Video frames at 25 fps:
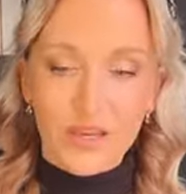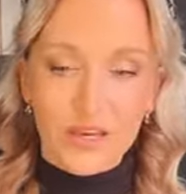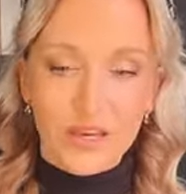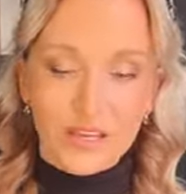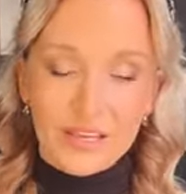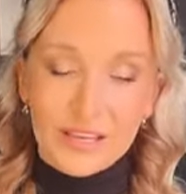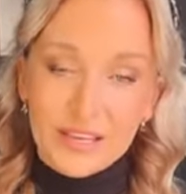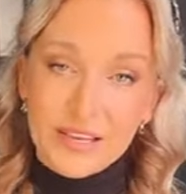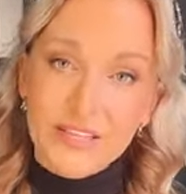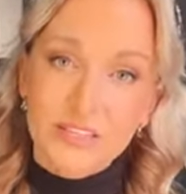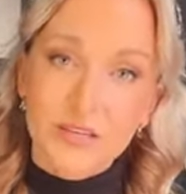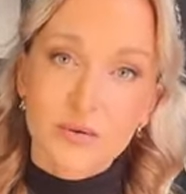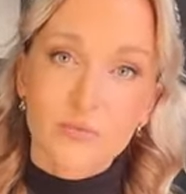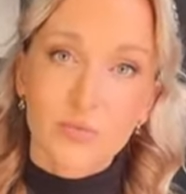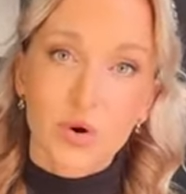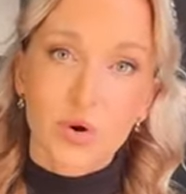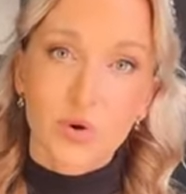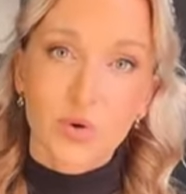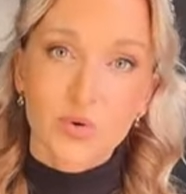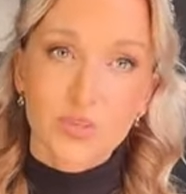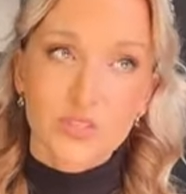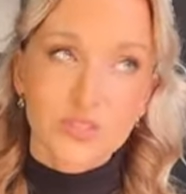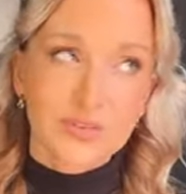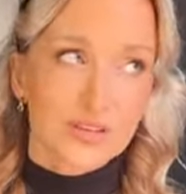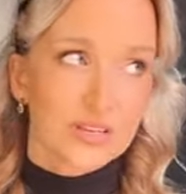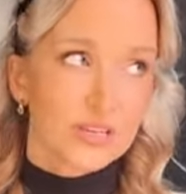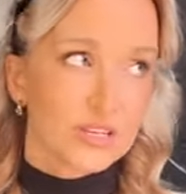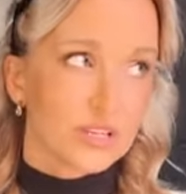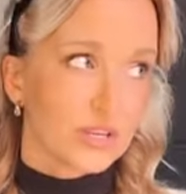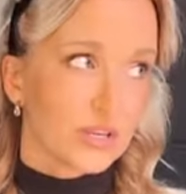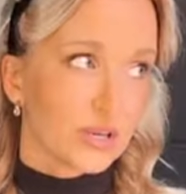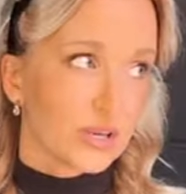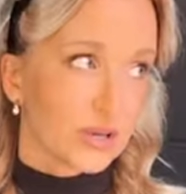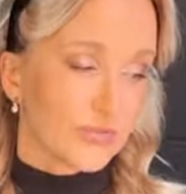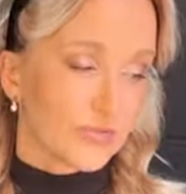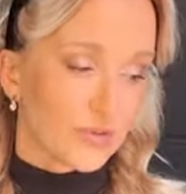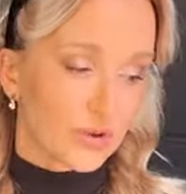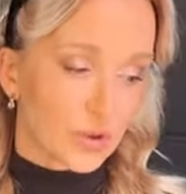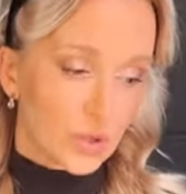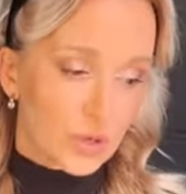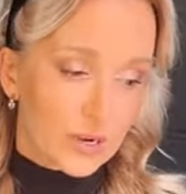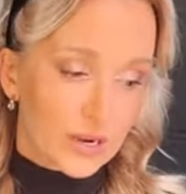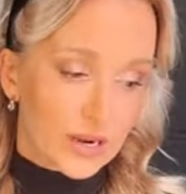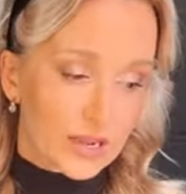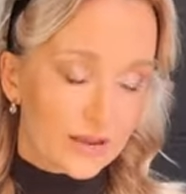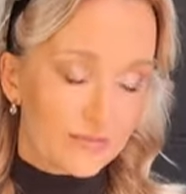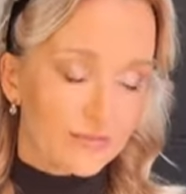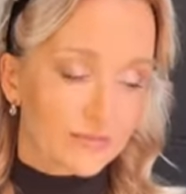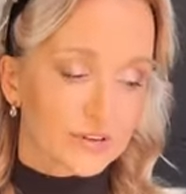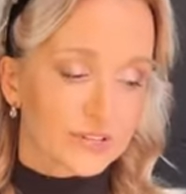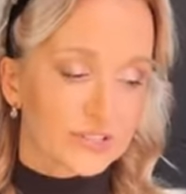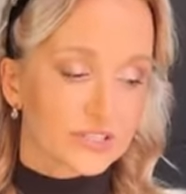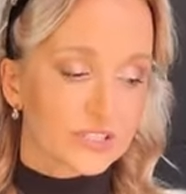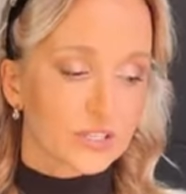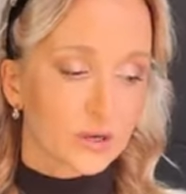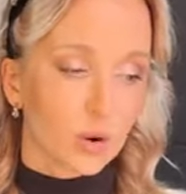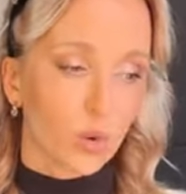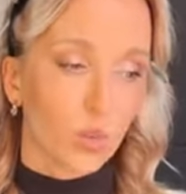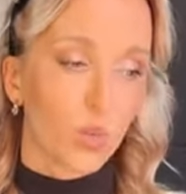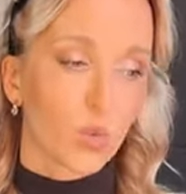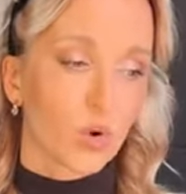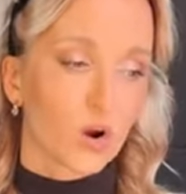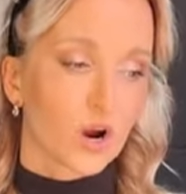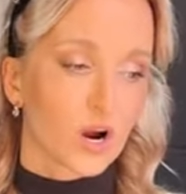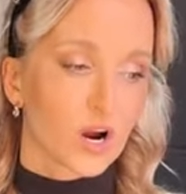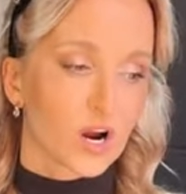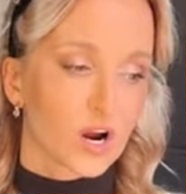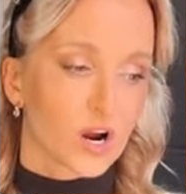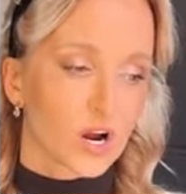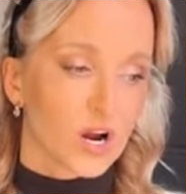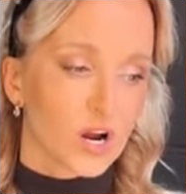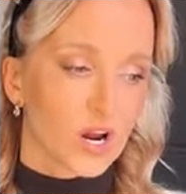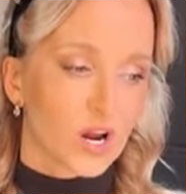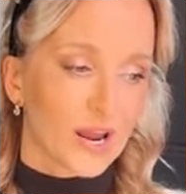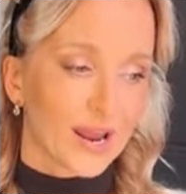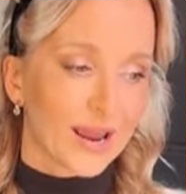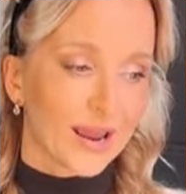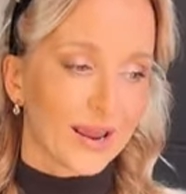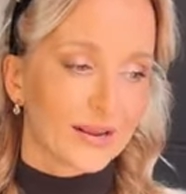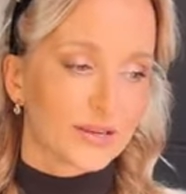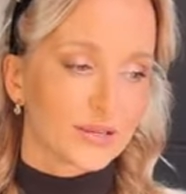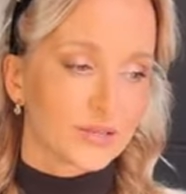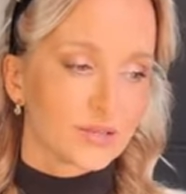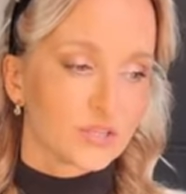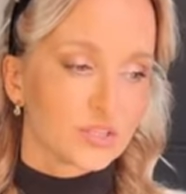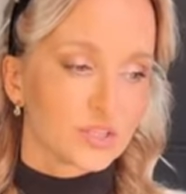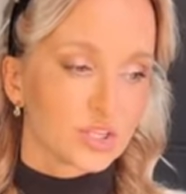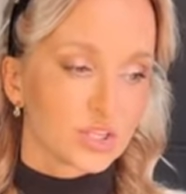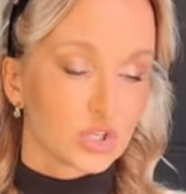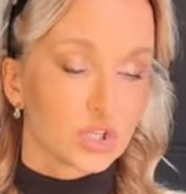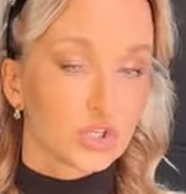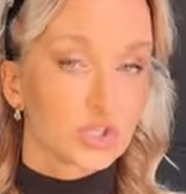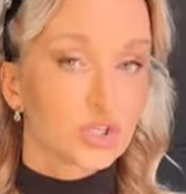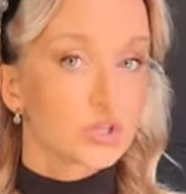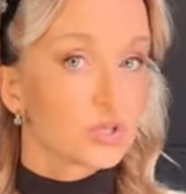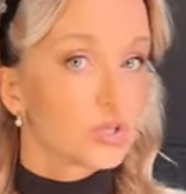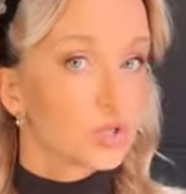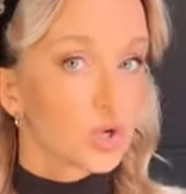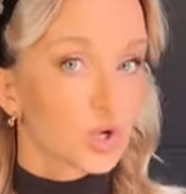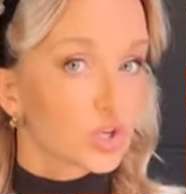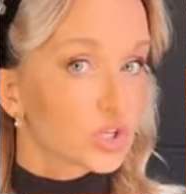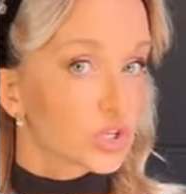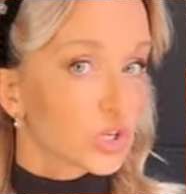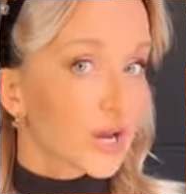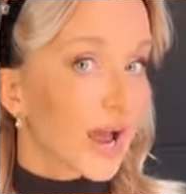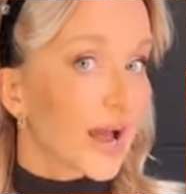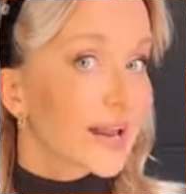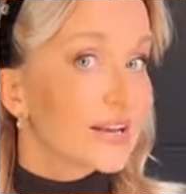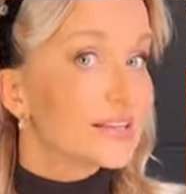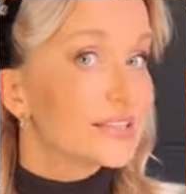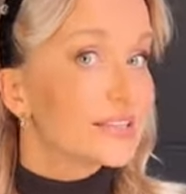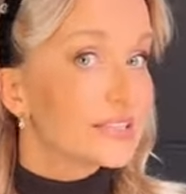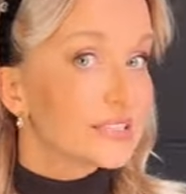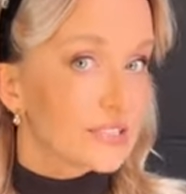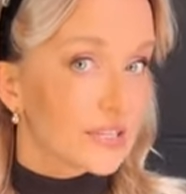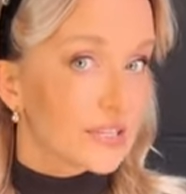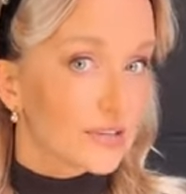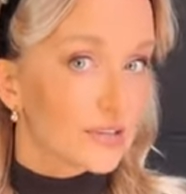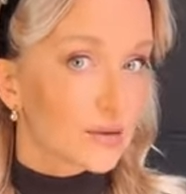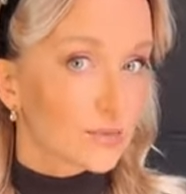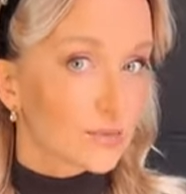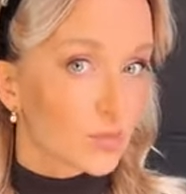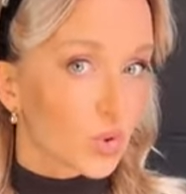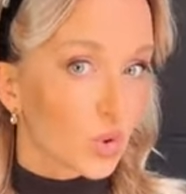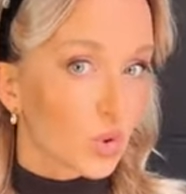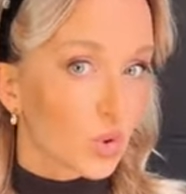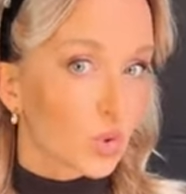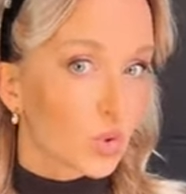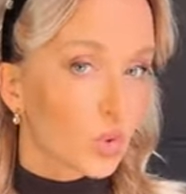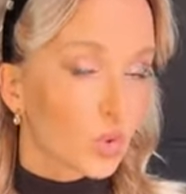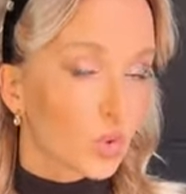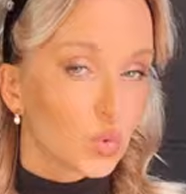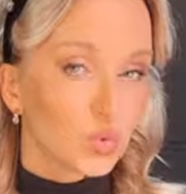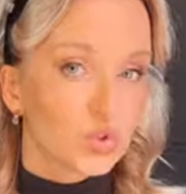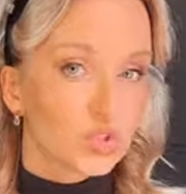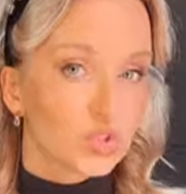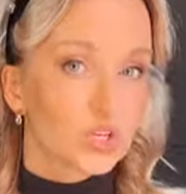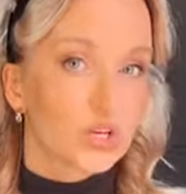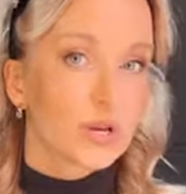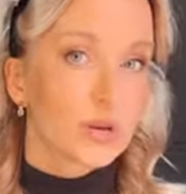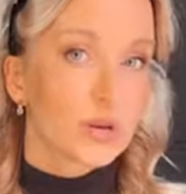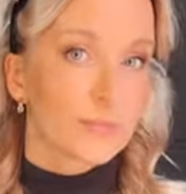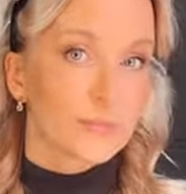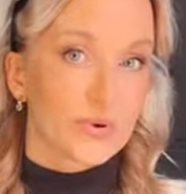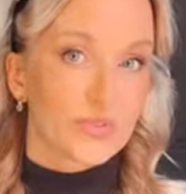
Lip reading: hidden molds, and if you live in somewhere and you can't see the mold,